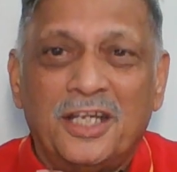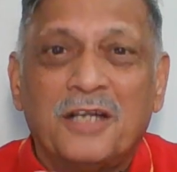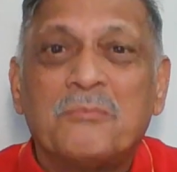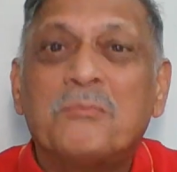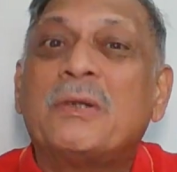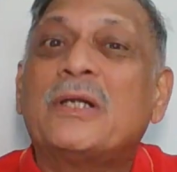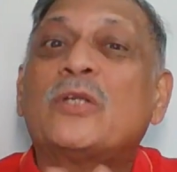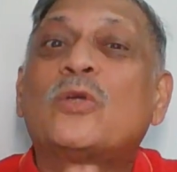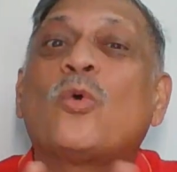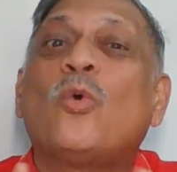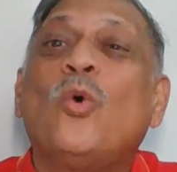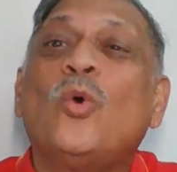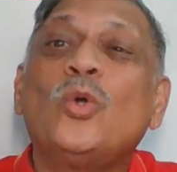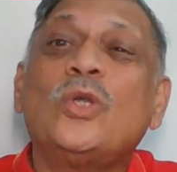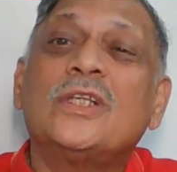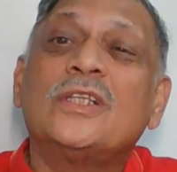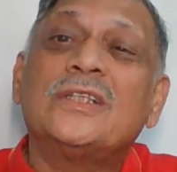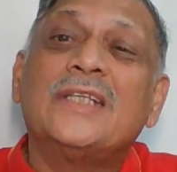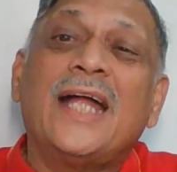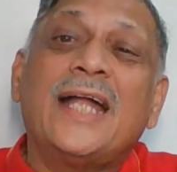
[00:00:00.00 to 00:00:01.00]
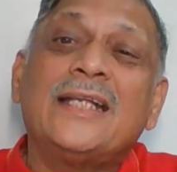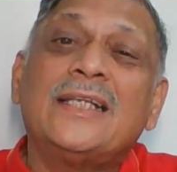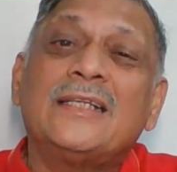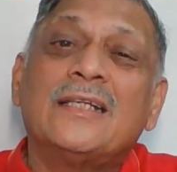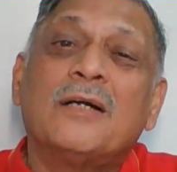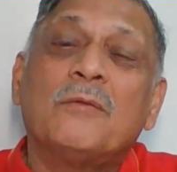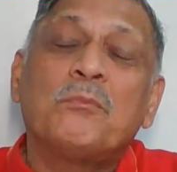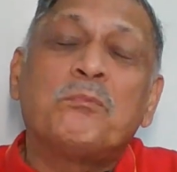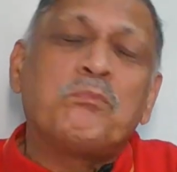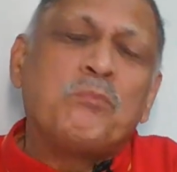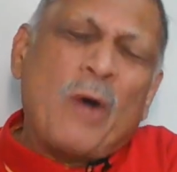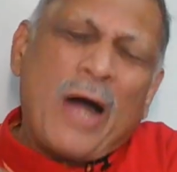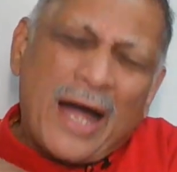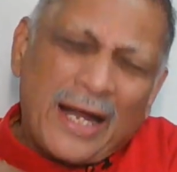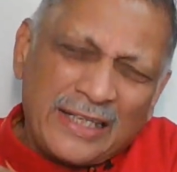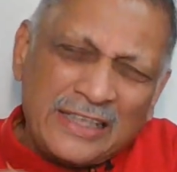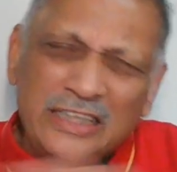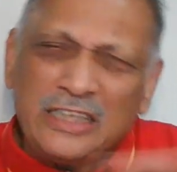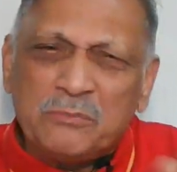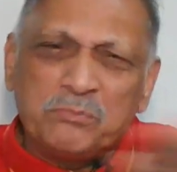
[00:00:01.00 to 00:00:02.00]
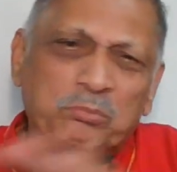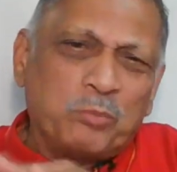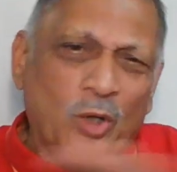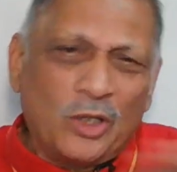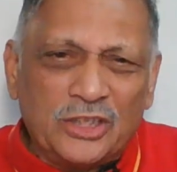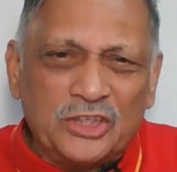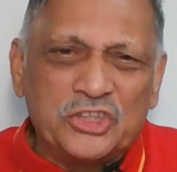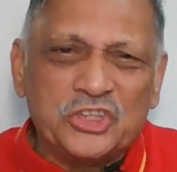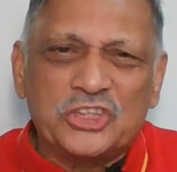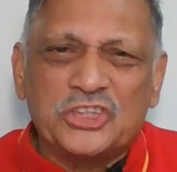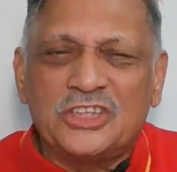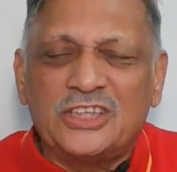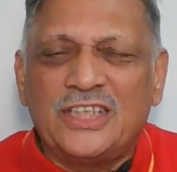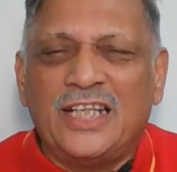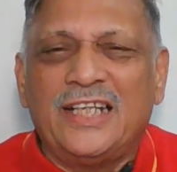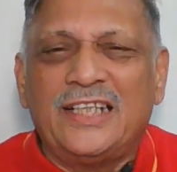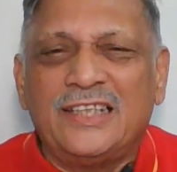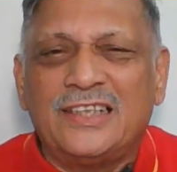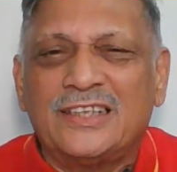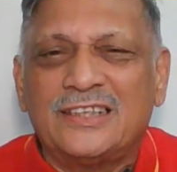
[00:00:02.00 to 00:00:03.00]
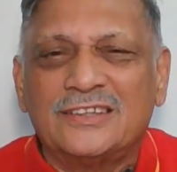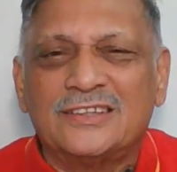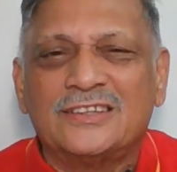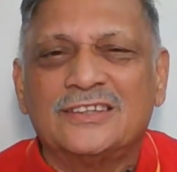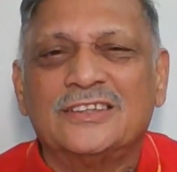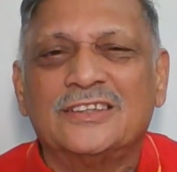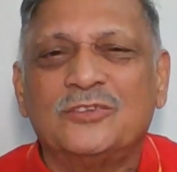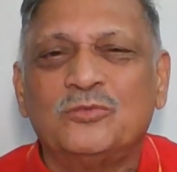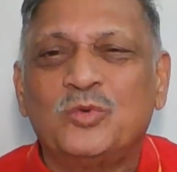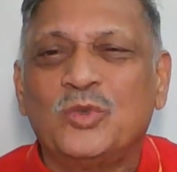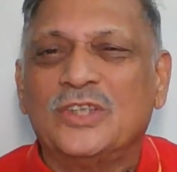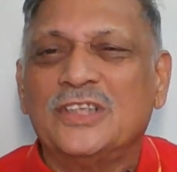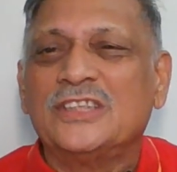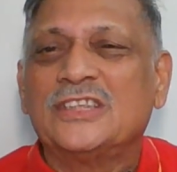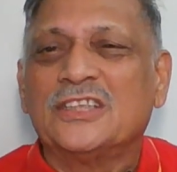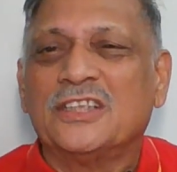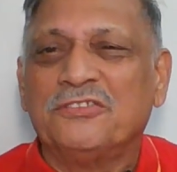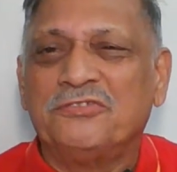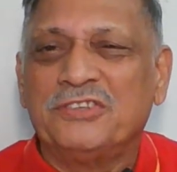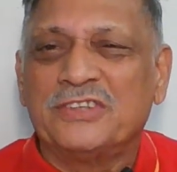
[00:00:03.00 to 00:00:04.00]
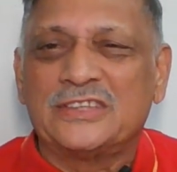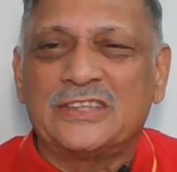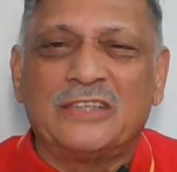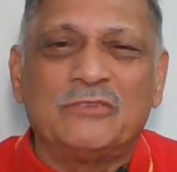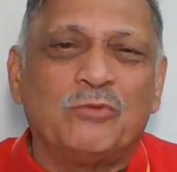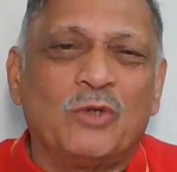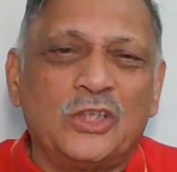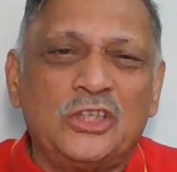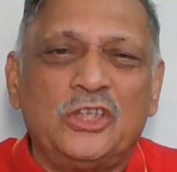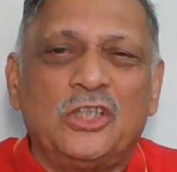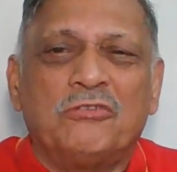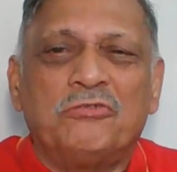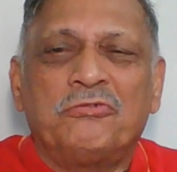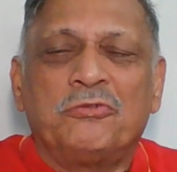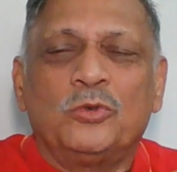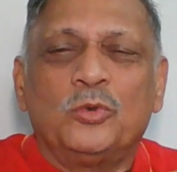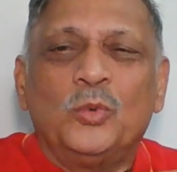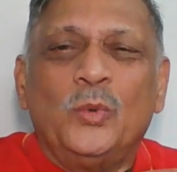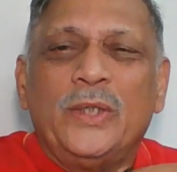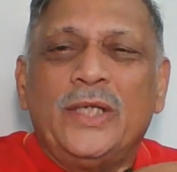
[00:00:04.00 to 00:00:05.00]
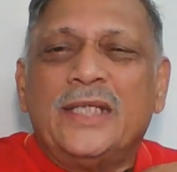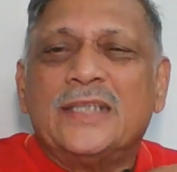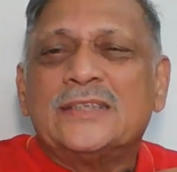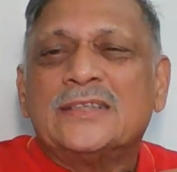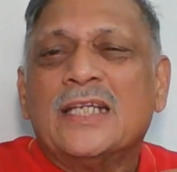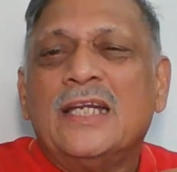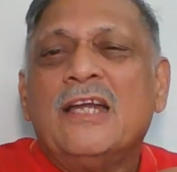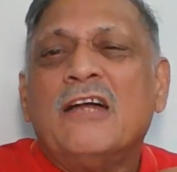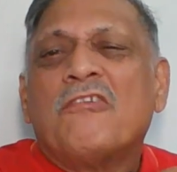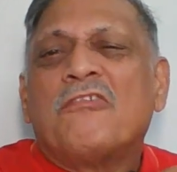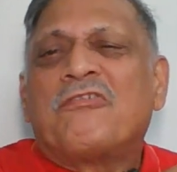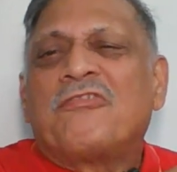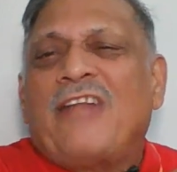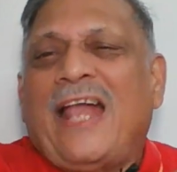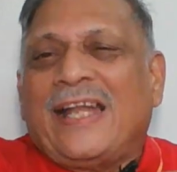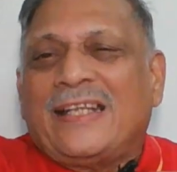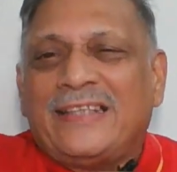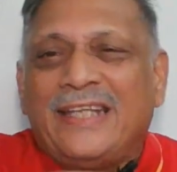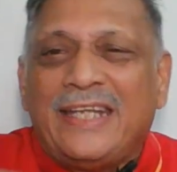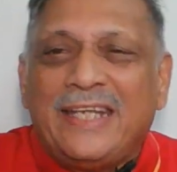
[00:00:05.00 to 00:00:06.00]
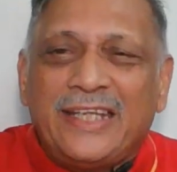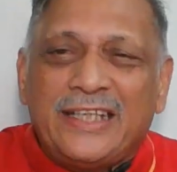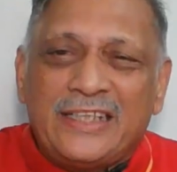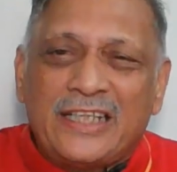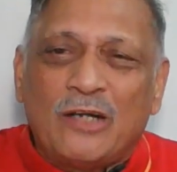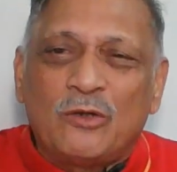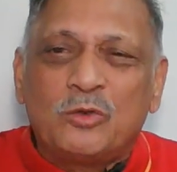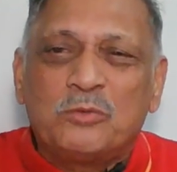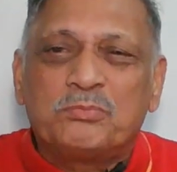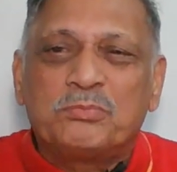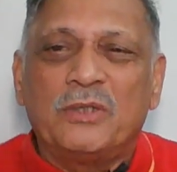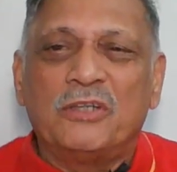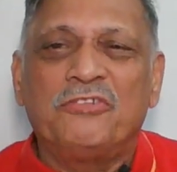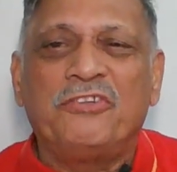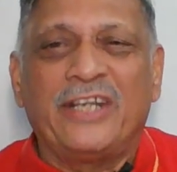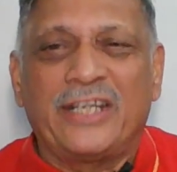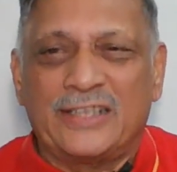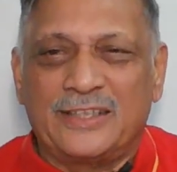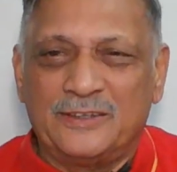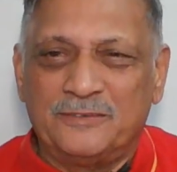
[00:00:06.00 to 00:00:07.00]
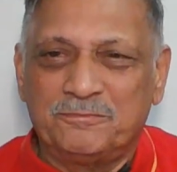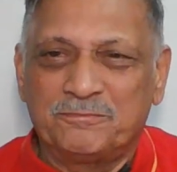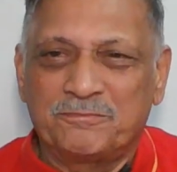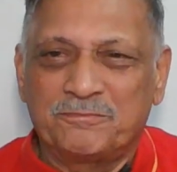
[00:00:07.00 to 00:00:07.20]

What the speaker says: But quote that highly polish that wooden surface, and what you are doing is flattening it out perfect,